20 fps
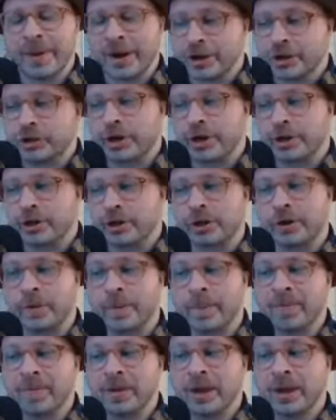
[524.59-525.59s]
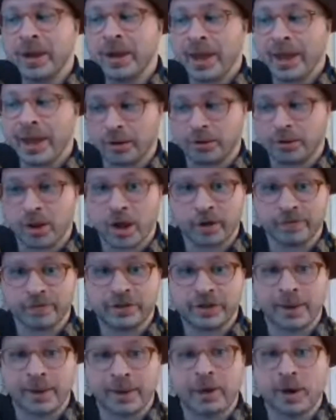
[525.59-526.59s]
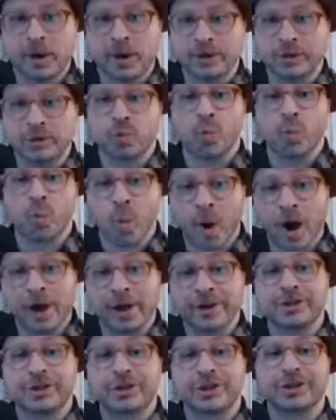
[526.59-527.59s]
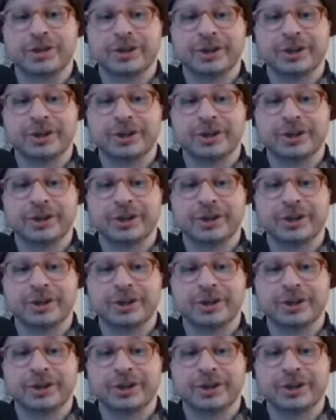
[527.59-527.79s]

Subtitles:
administration and a lot of Democrats want